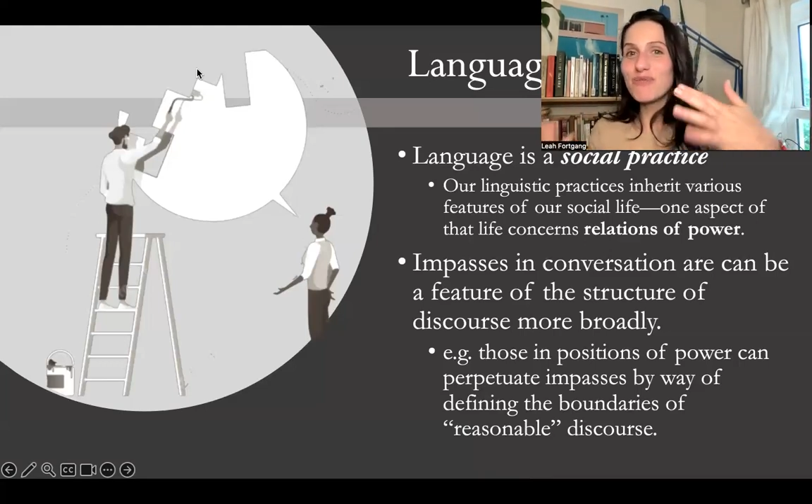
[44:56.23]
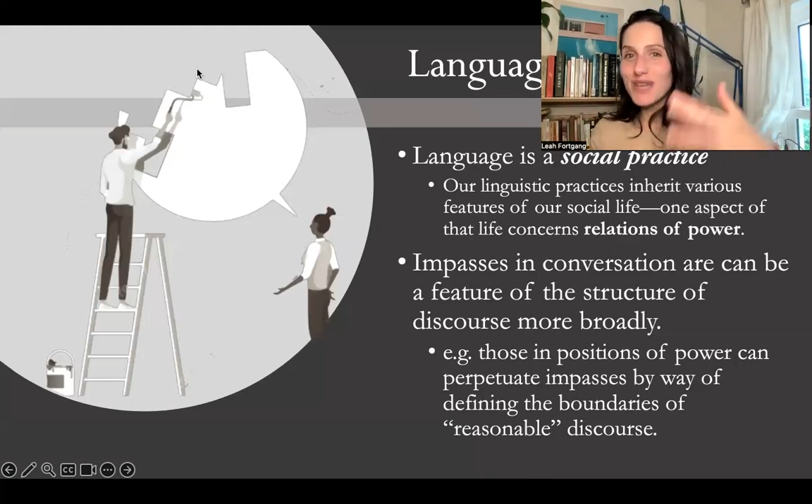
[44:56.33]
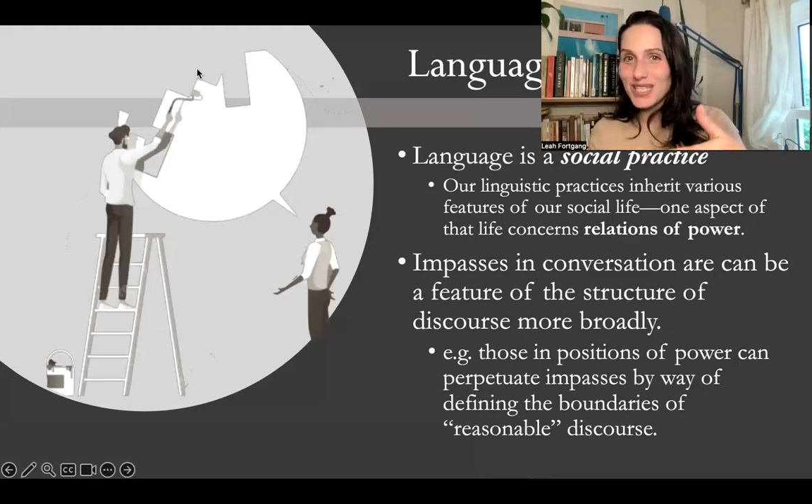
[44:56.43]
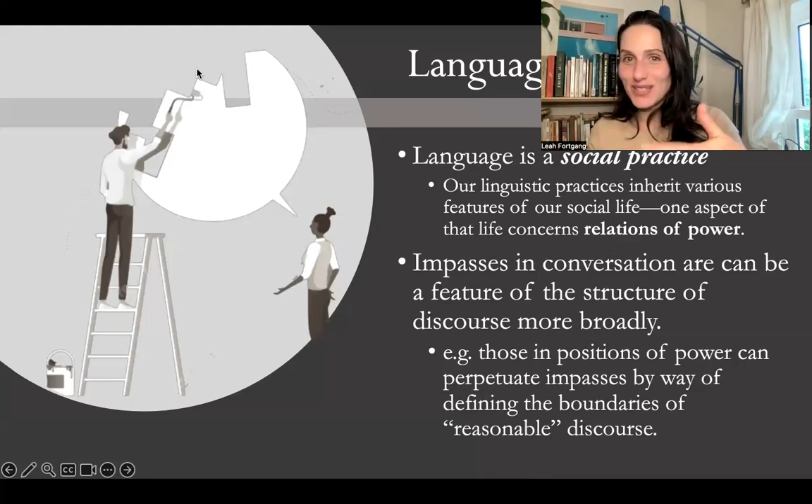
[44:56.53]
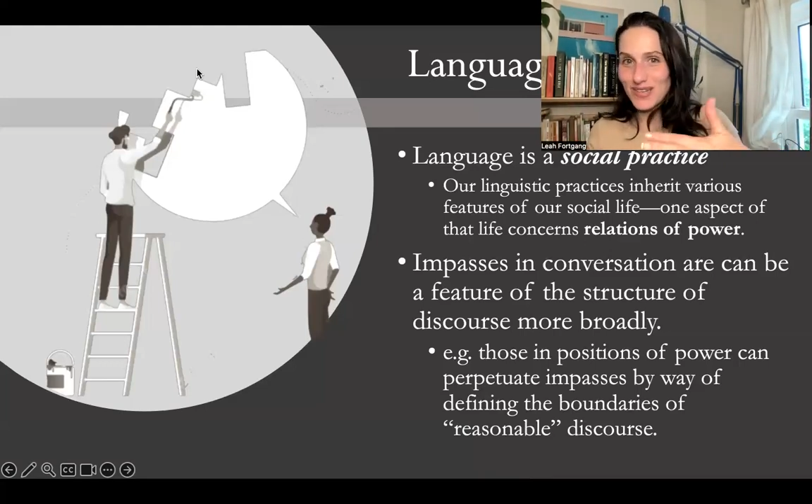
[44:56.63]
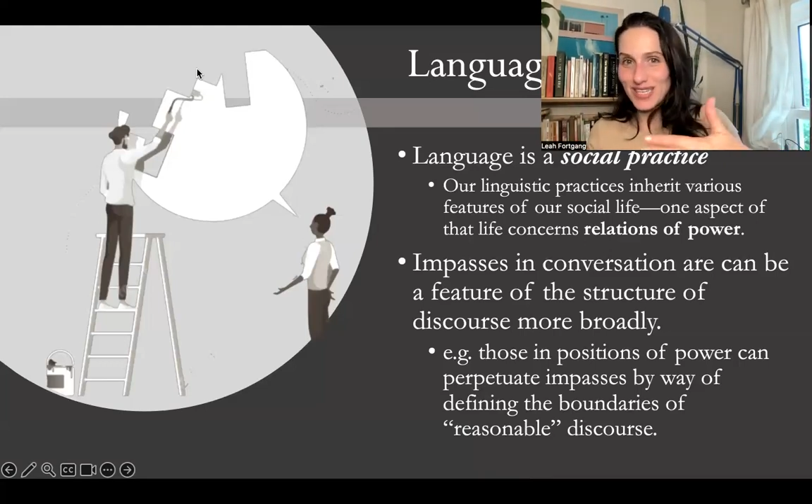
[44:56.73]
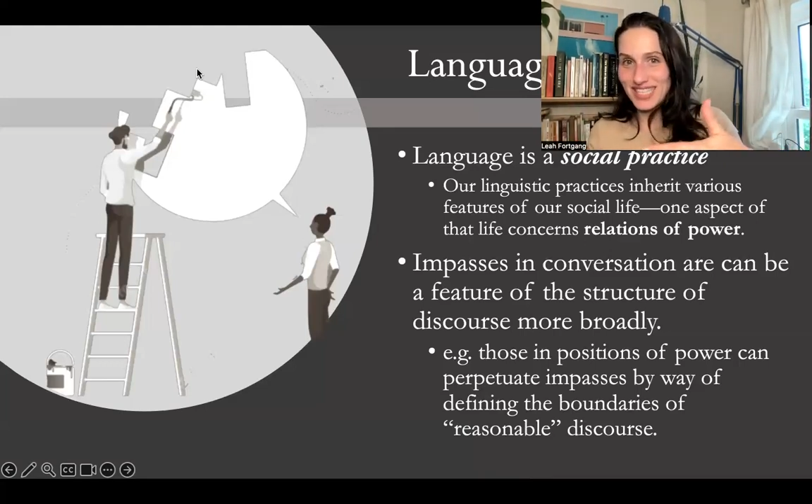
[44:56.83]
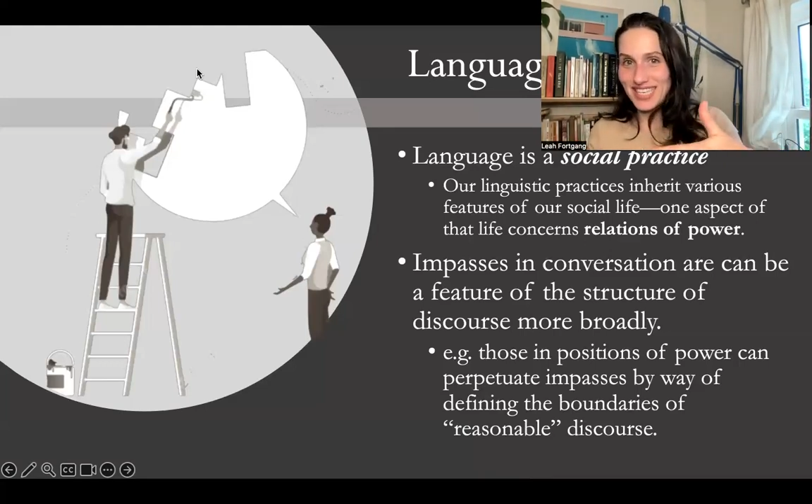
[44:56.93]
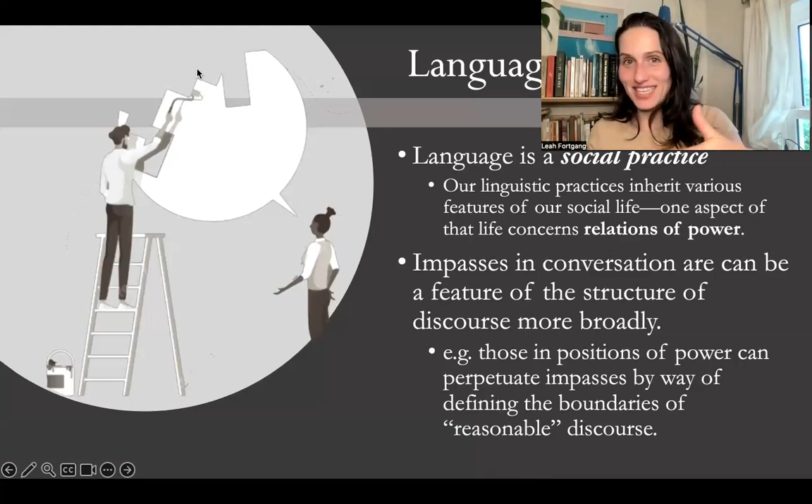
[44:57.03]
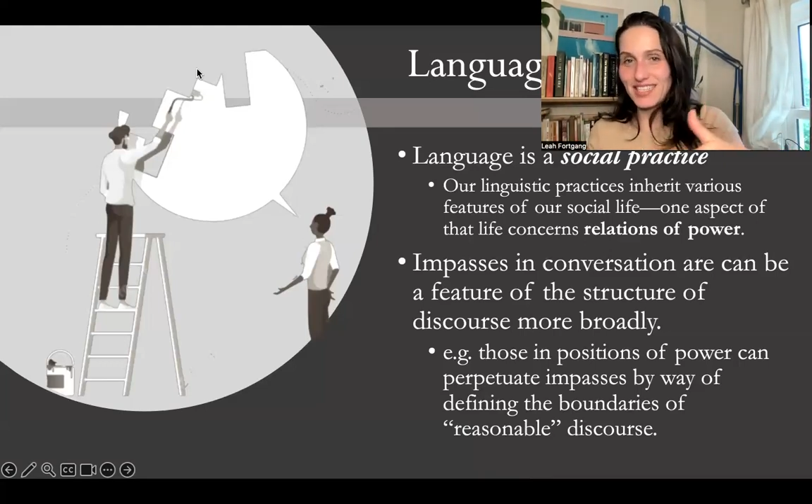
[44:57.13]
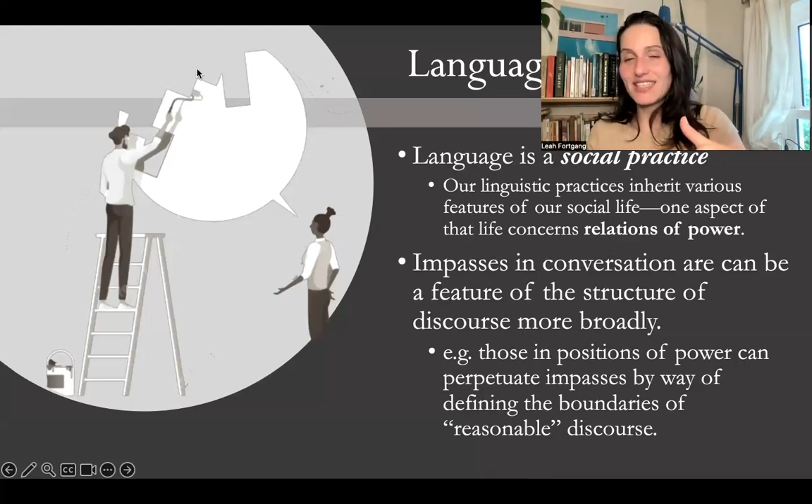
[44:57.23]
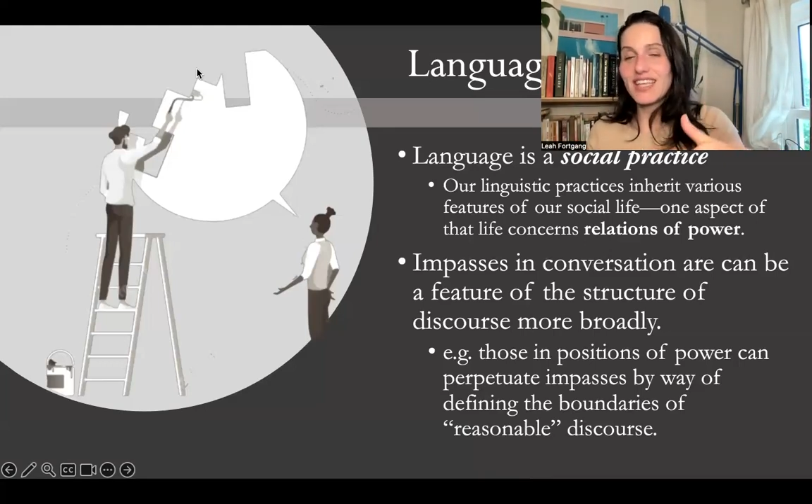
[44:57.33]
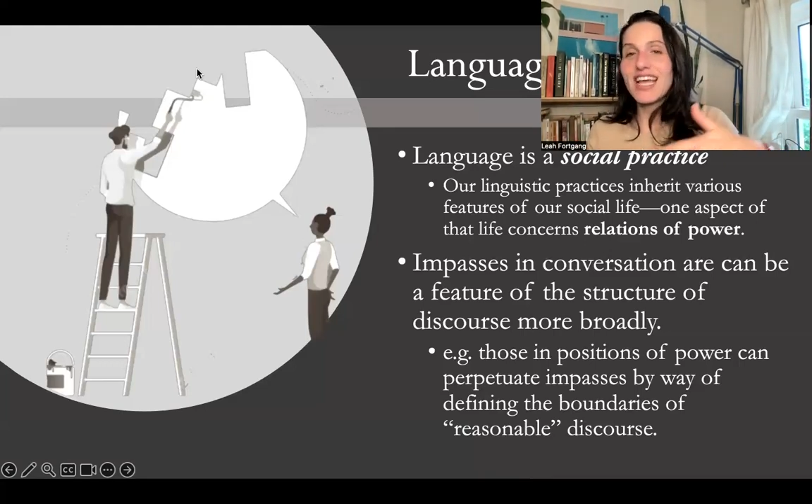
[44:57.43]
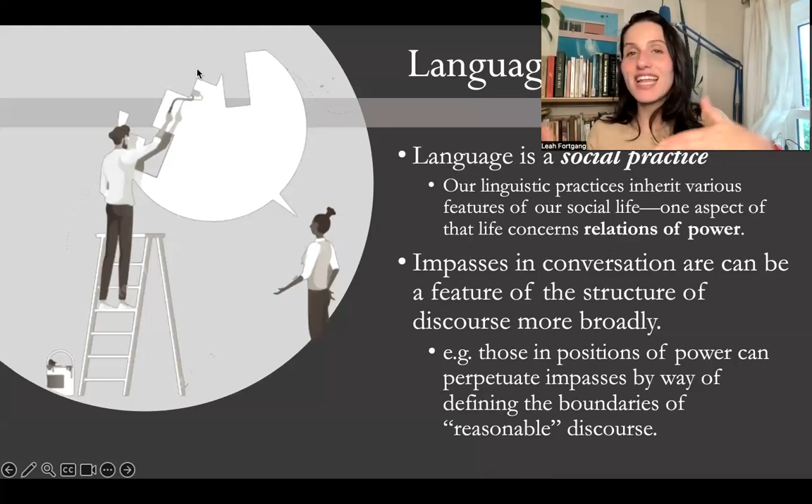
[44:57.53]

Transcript: resources